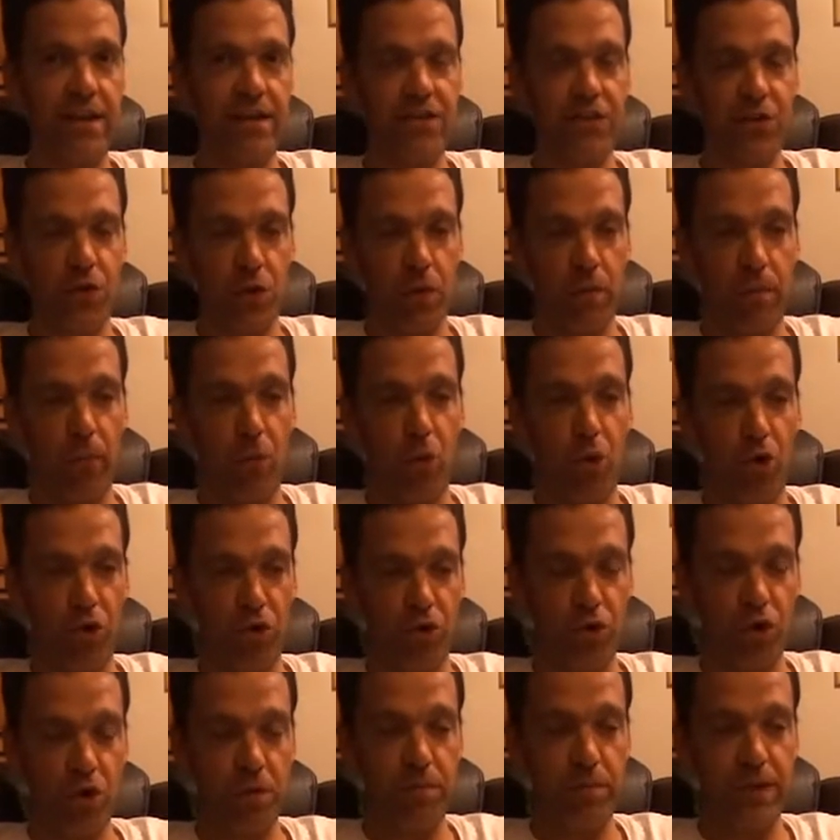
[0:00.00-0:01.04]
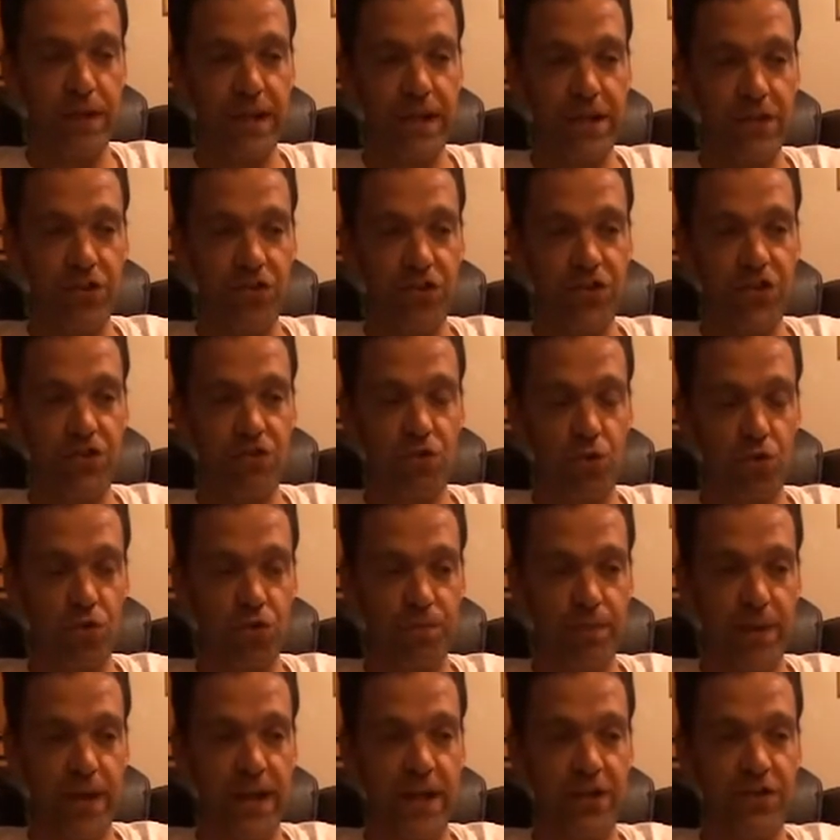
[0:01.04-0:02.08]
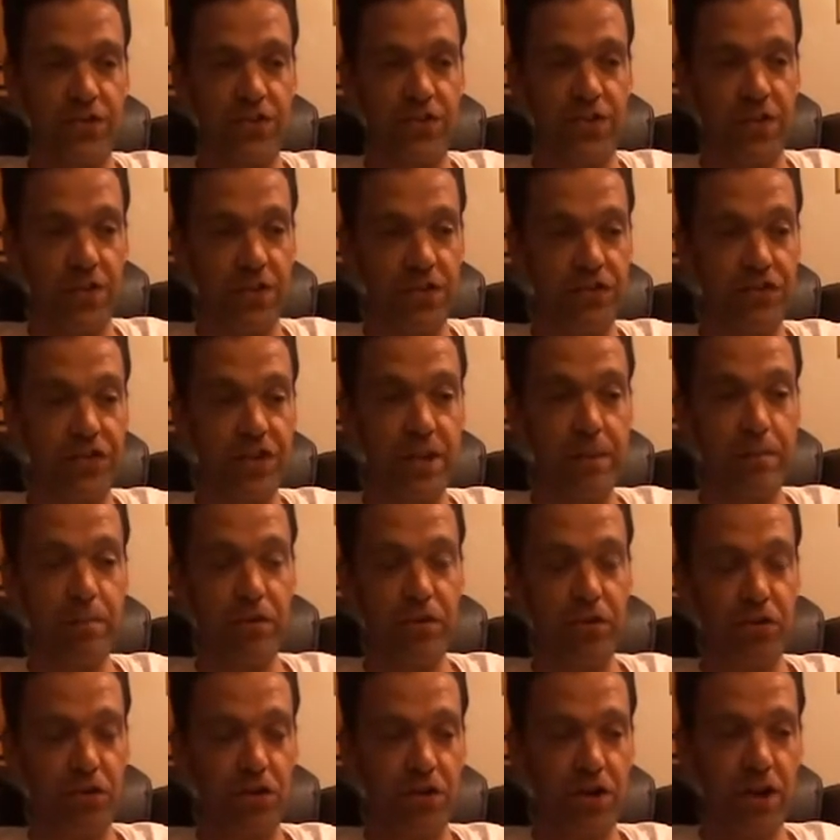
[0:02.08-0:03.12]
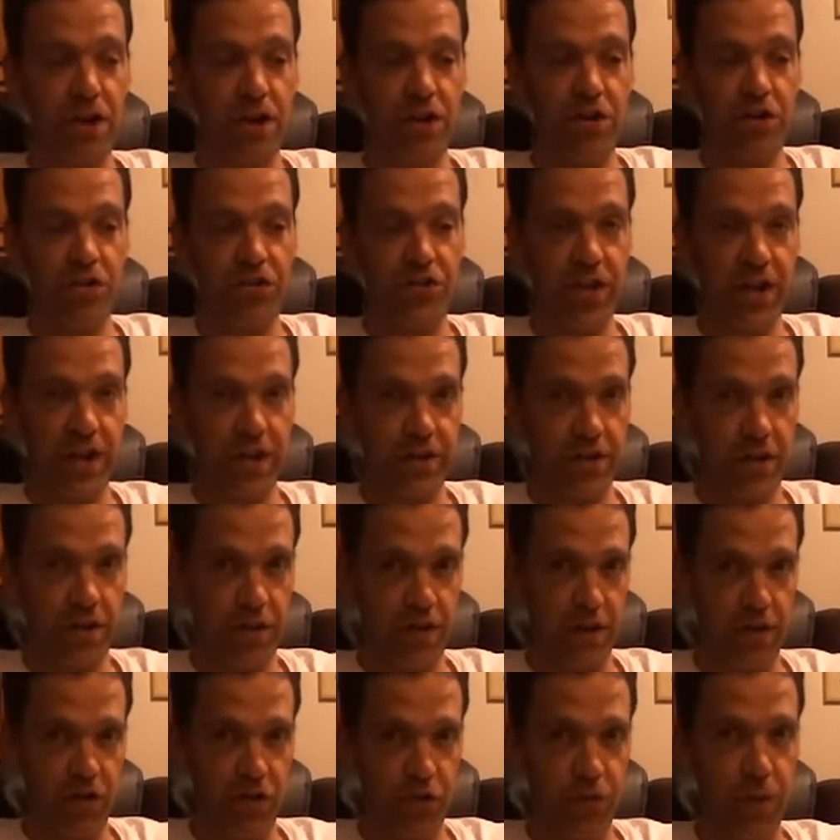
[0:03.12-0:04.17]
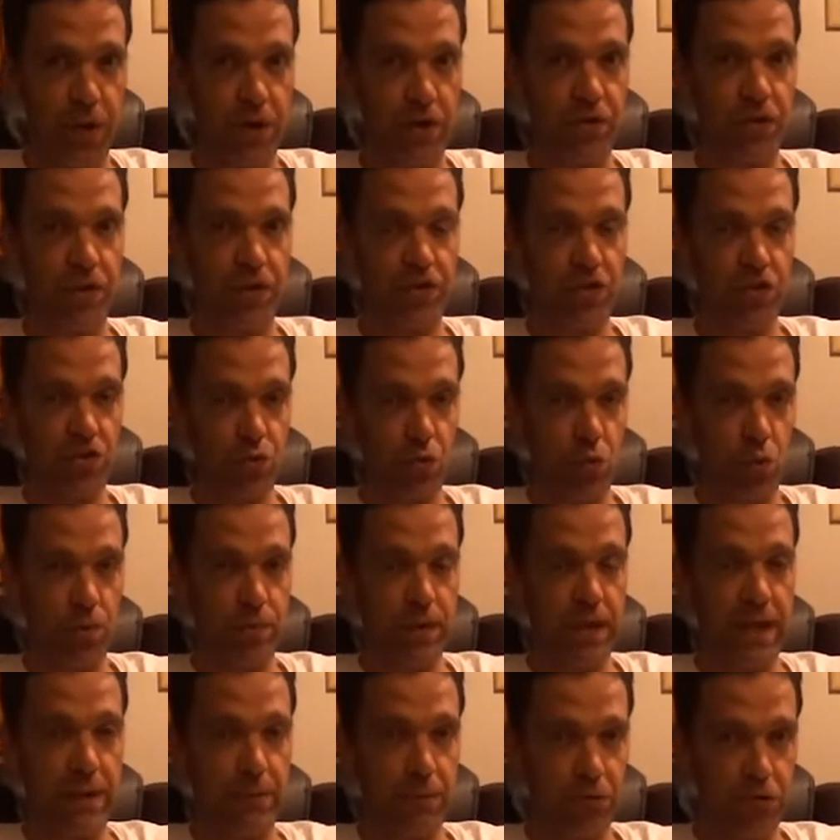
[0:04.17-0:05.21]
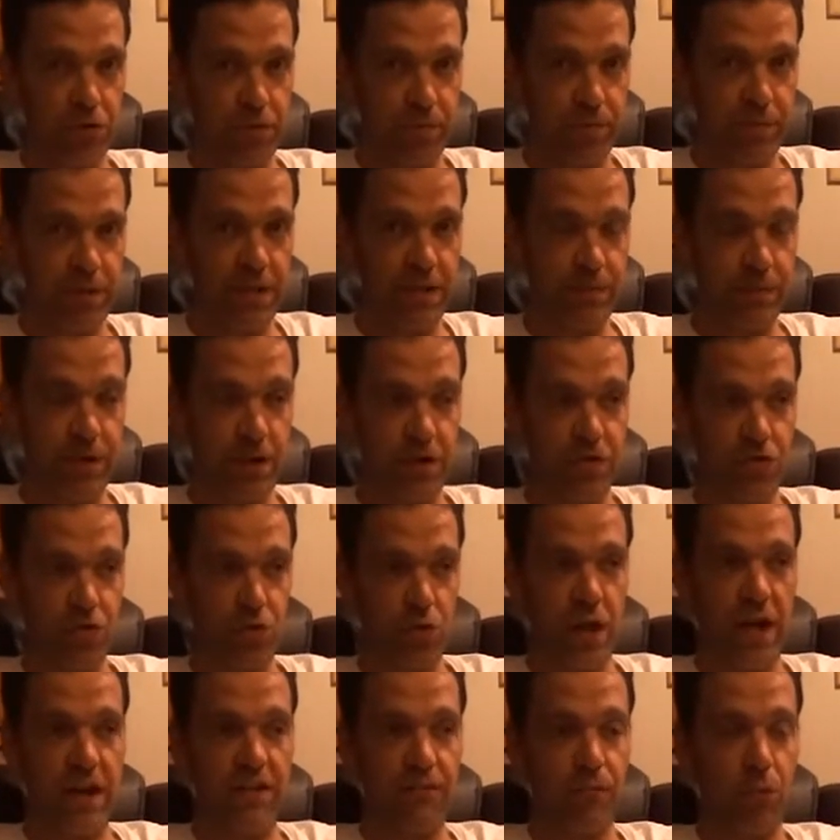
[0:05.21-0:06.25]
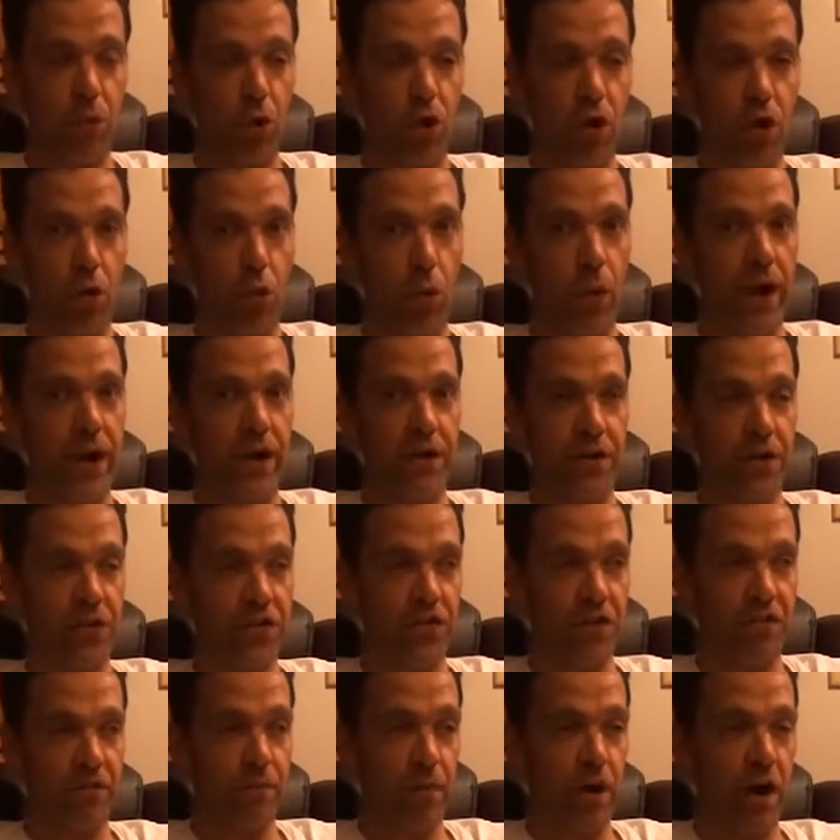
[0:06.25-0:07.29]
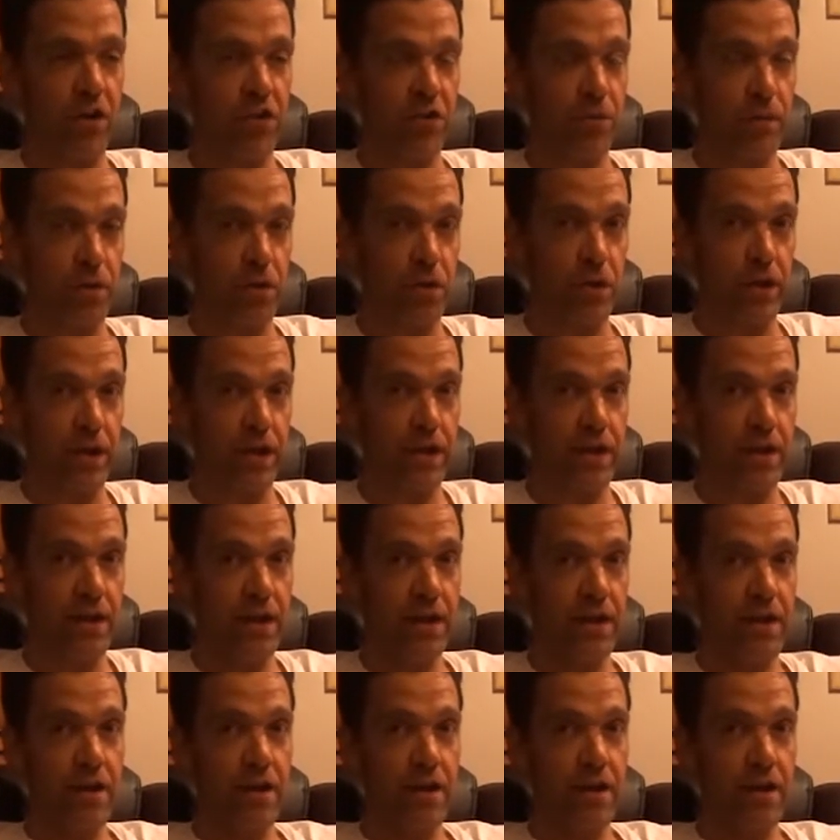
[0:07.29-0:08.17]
So the more you can be in zero space, the deeper your psychedelic experiences will be able to be, because you have more awareness of possibility,